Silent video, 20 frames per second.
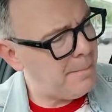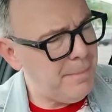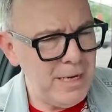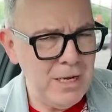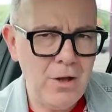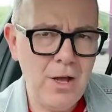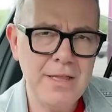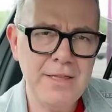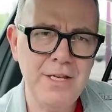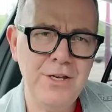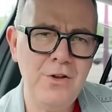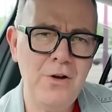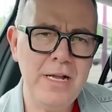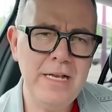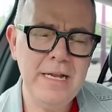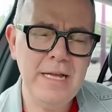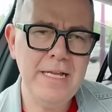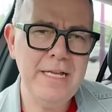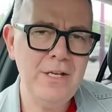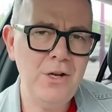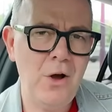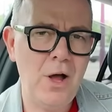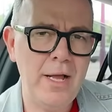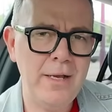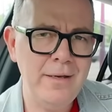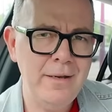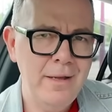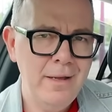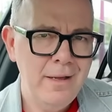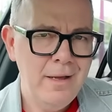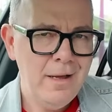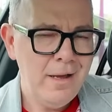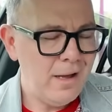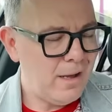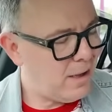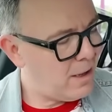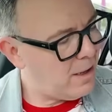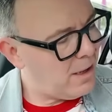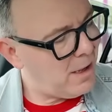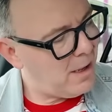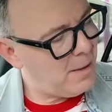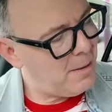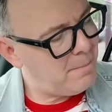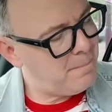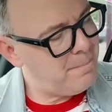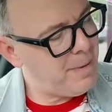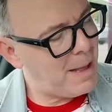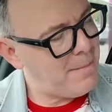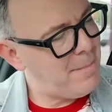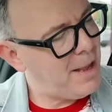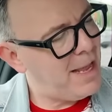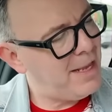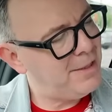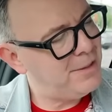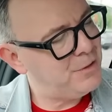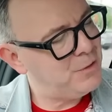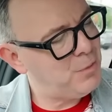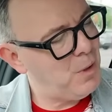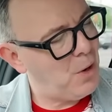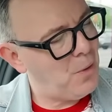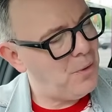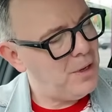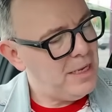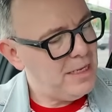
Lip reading: bit like the 1989 Batman as well,